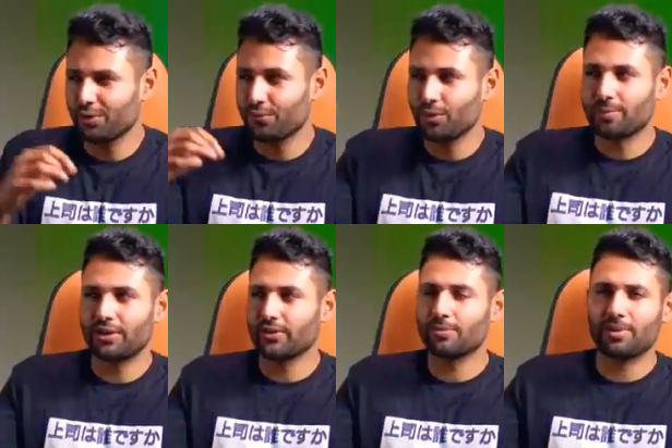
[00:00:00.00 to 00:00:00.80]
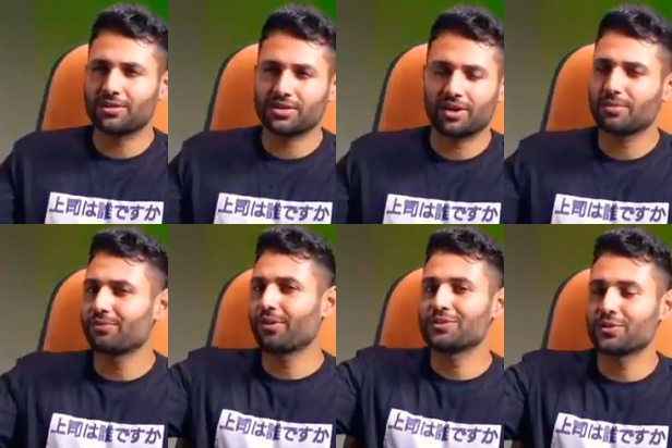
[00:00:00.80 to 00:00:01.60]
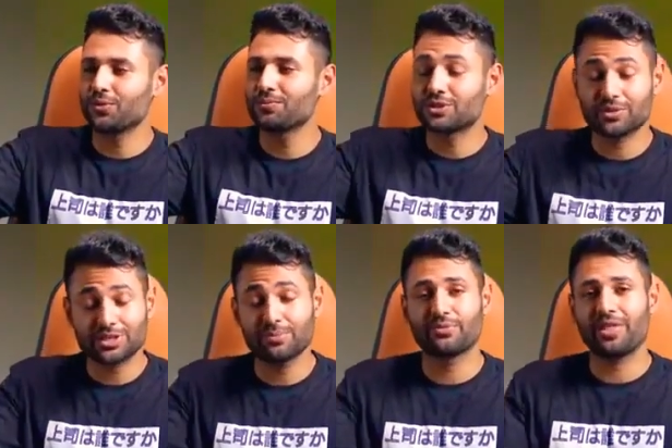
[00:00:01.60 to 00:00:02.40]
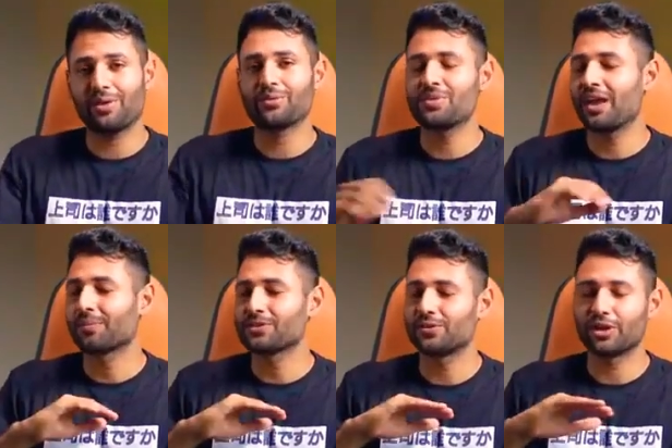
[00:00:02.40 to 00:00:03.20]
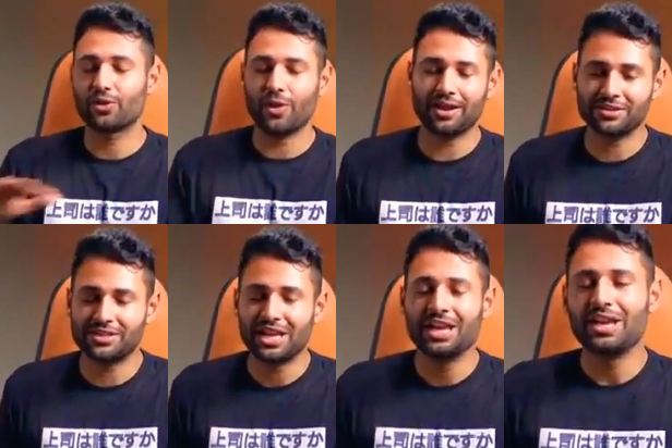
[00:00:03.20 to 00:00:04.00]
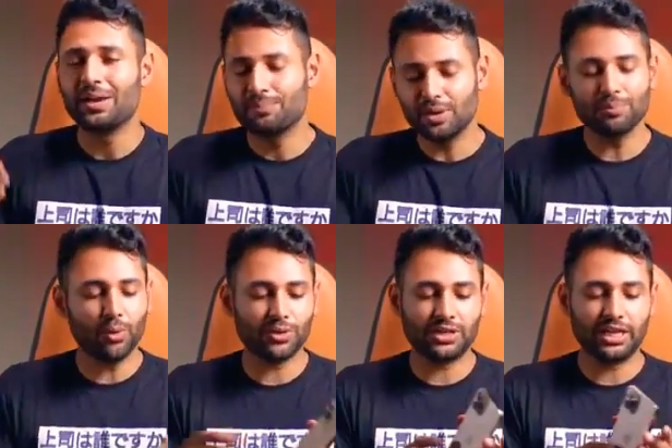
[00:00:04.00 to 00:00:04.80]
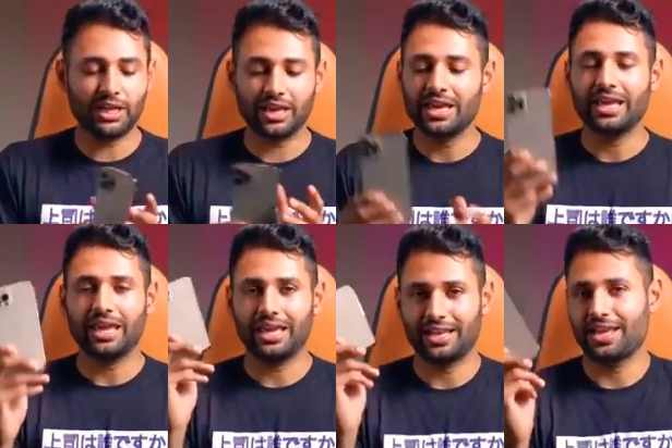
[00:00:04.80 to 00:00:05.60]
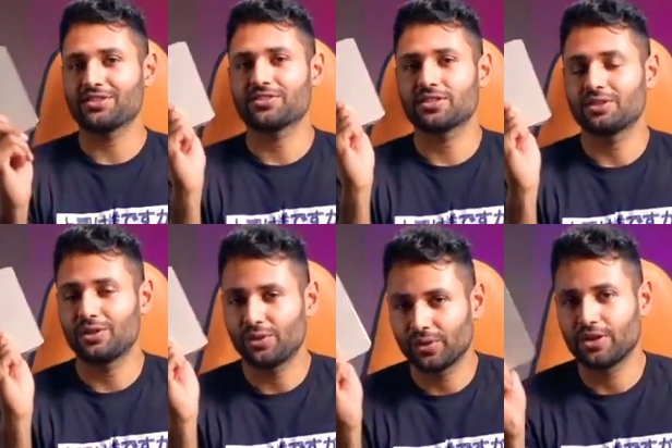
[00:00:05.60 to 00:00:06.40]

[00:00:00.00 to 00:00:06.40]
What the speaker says: got a full battery comparison coming very soon, so a sub for that would be absolutely grand, but importantly, it lasts long